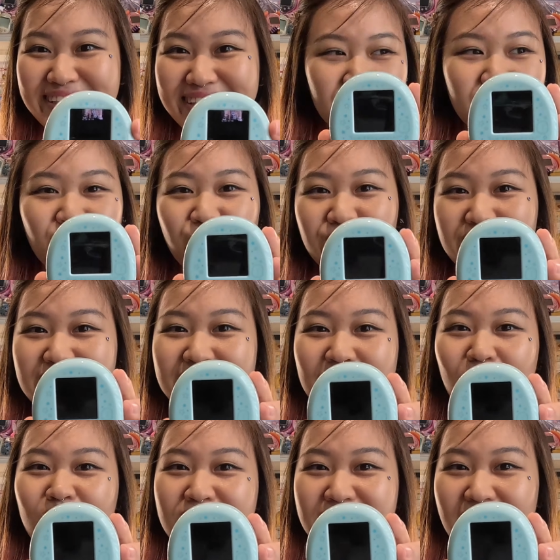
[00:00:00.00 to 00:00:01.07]
The only
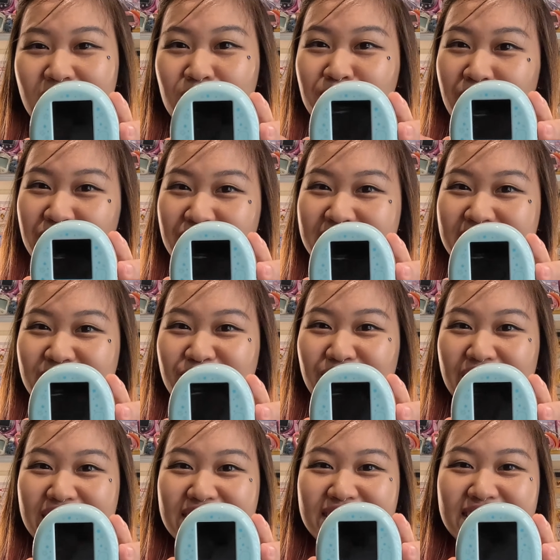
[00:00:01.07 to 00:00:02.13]
downside about this
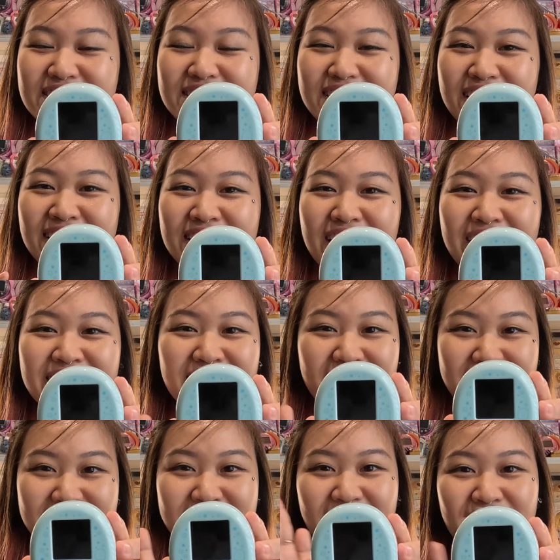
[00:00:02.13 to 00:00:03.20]
device is that unlike
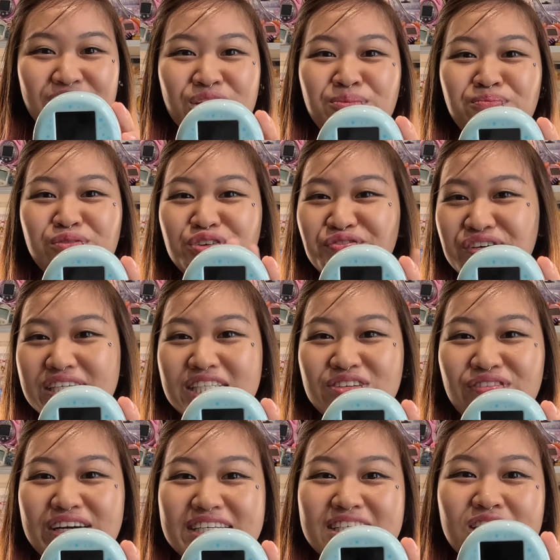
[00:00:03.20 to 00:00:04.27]
the other previous
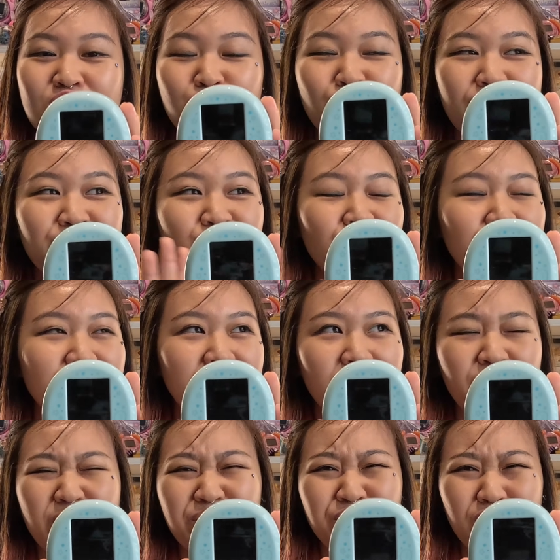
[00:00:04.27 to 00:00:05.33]
devices where you're
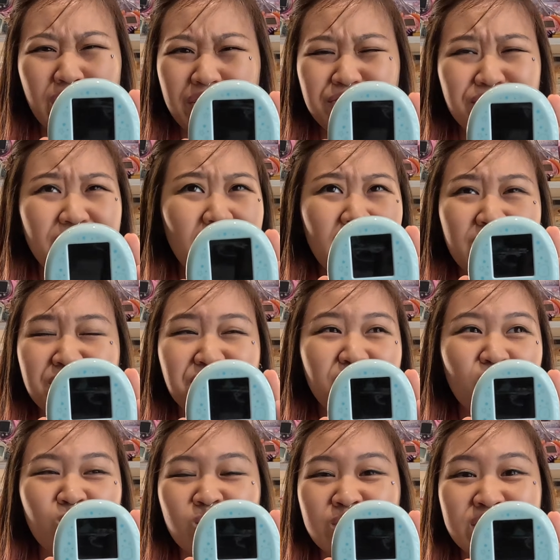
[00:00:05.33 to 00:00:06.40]
caring for like 5
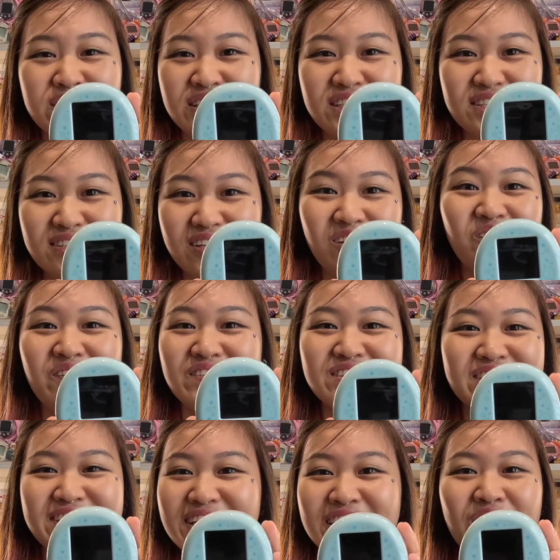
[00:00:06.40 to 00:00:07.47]
or 6
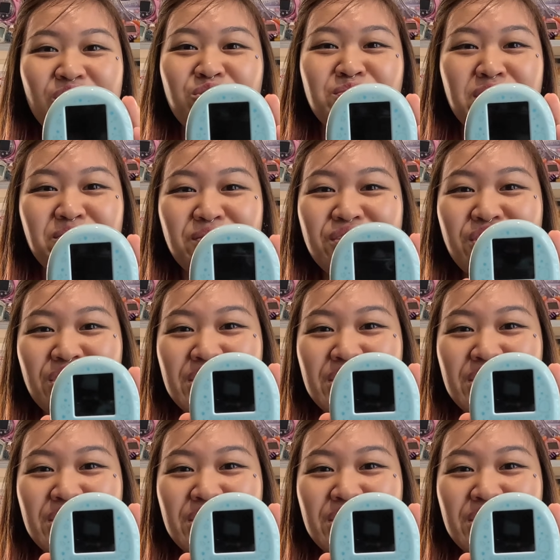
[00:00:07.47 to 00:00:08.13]
characters, I can't remember,